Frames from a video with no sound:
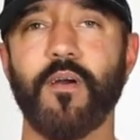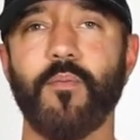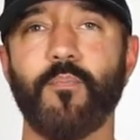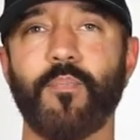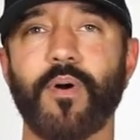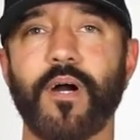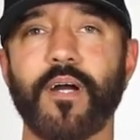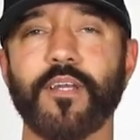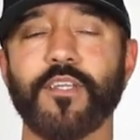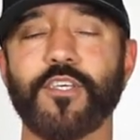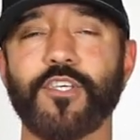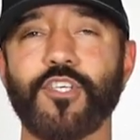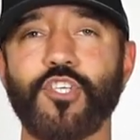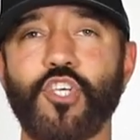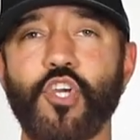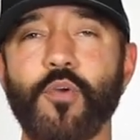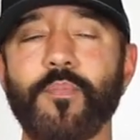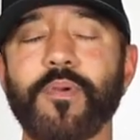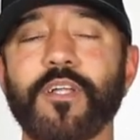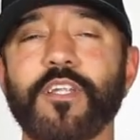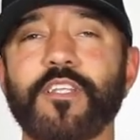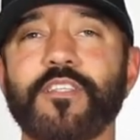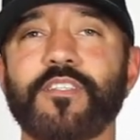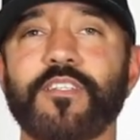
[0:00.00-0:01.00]
But
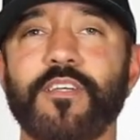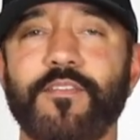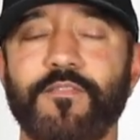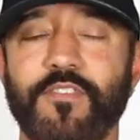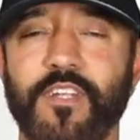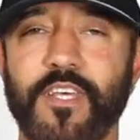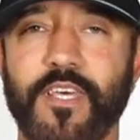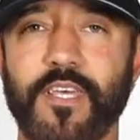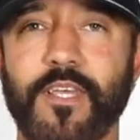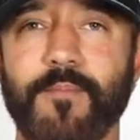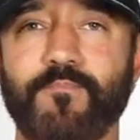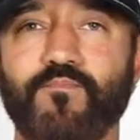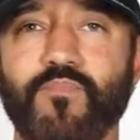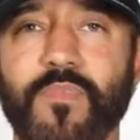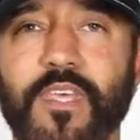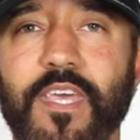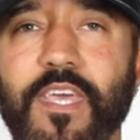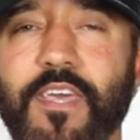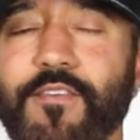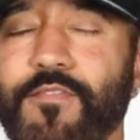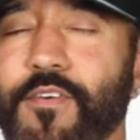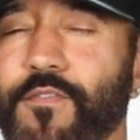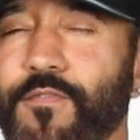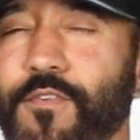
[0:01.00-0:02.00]
cumulatively,
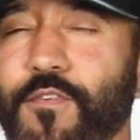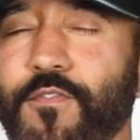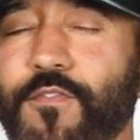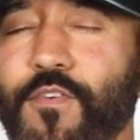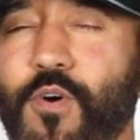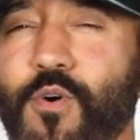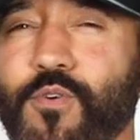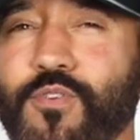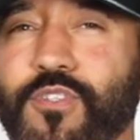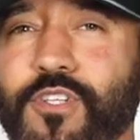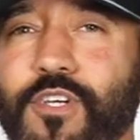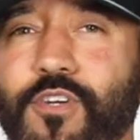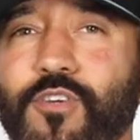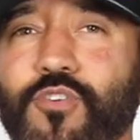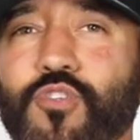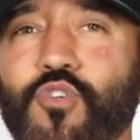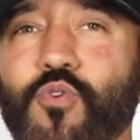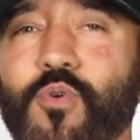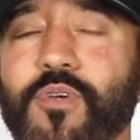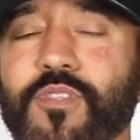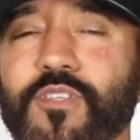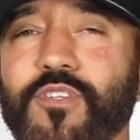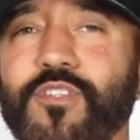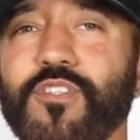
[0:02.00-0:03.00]
even for folks that are
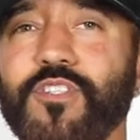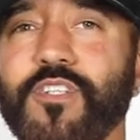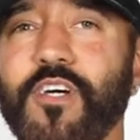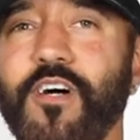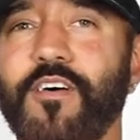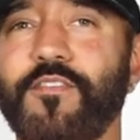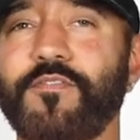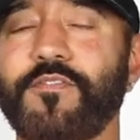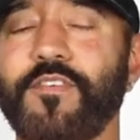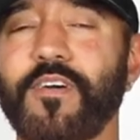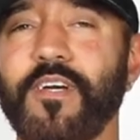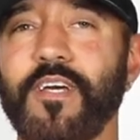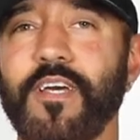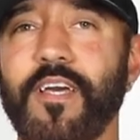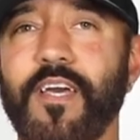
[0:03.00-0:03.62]
doing this stuff